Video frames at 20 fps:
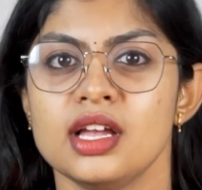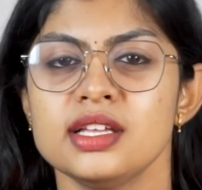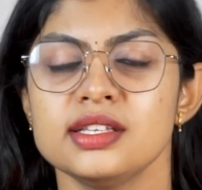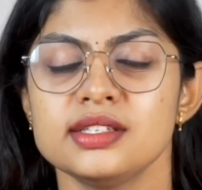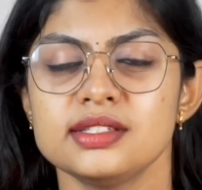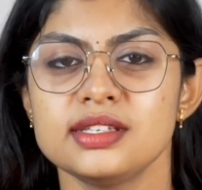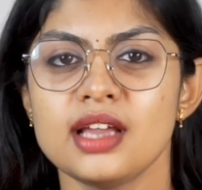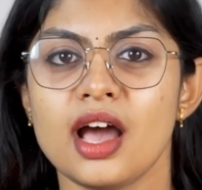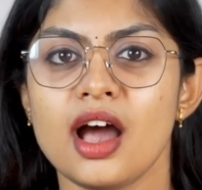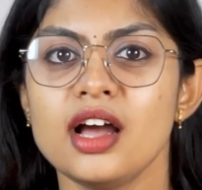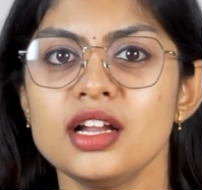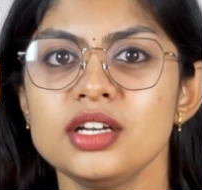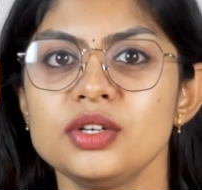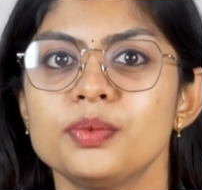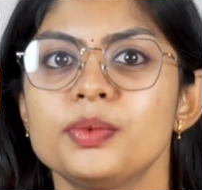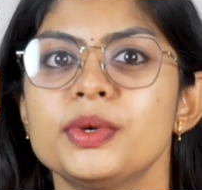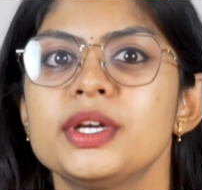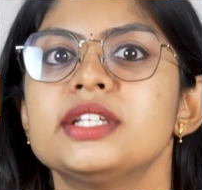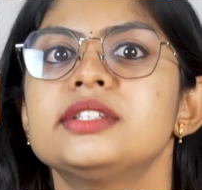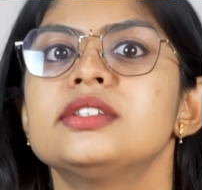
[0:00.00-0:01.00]
Start
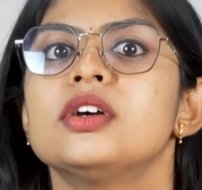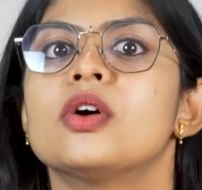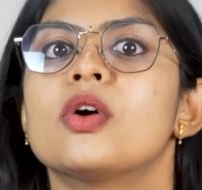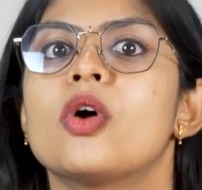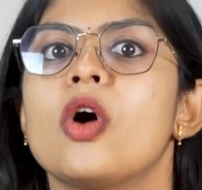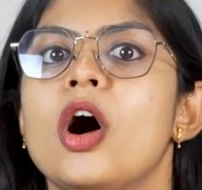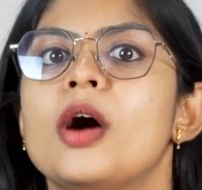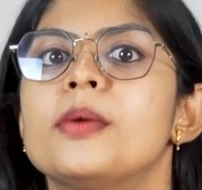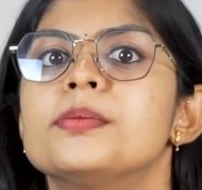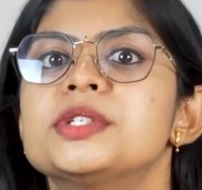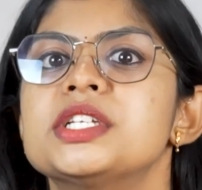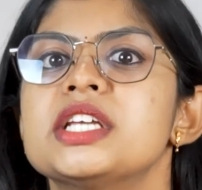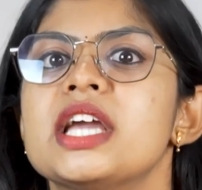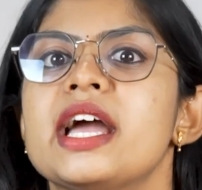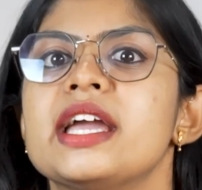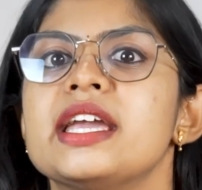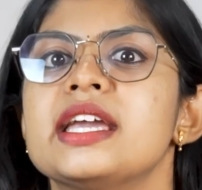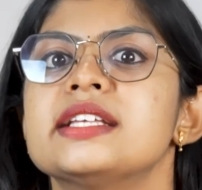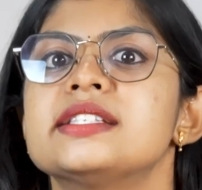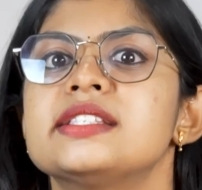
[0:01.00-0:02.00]
with
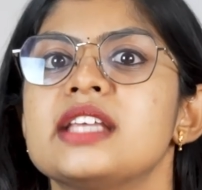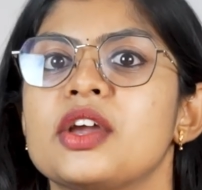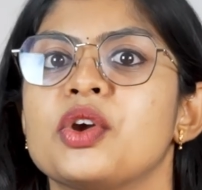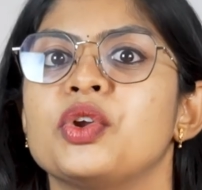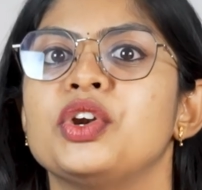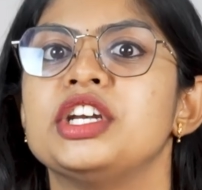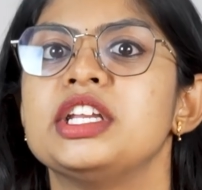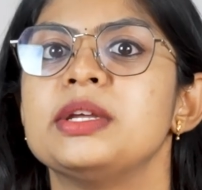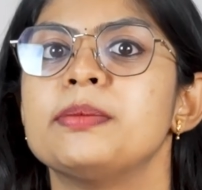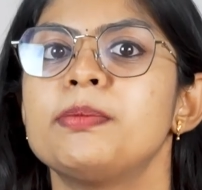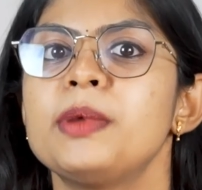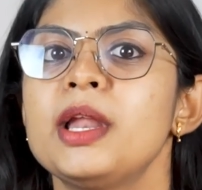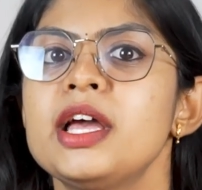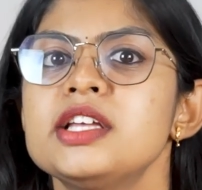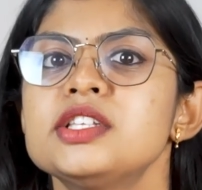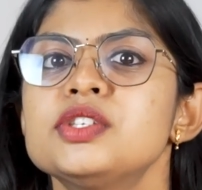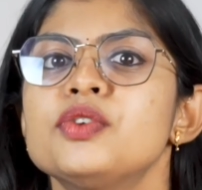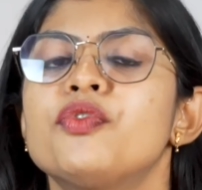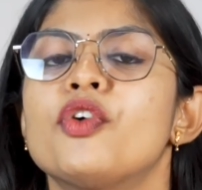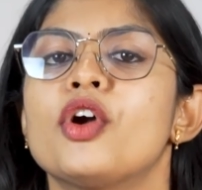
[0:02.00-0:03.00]
CompTIA Security
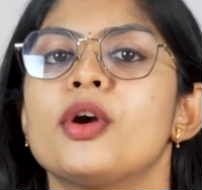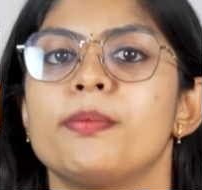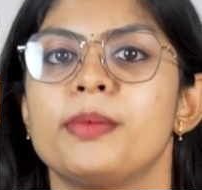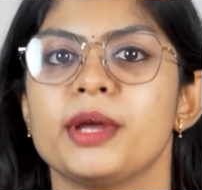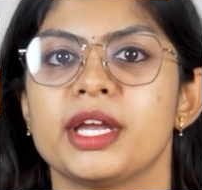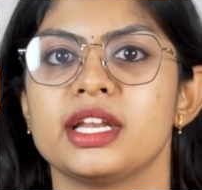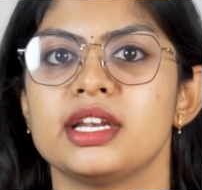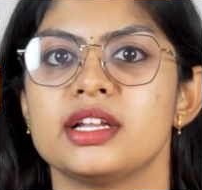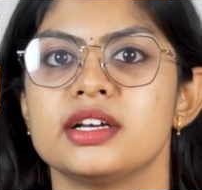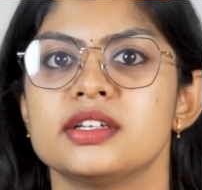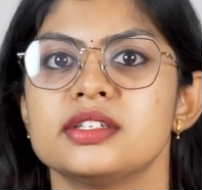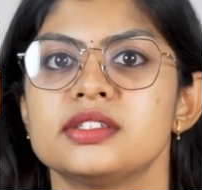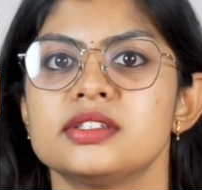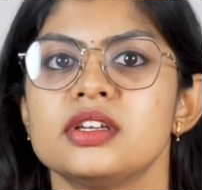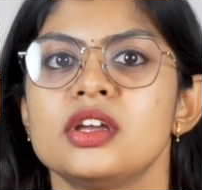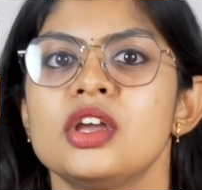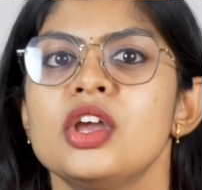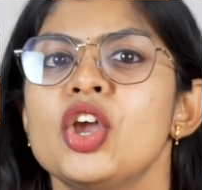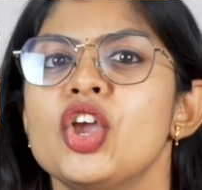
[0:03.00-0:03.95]
Plus for beginners.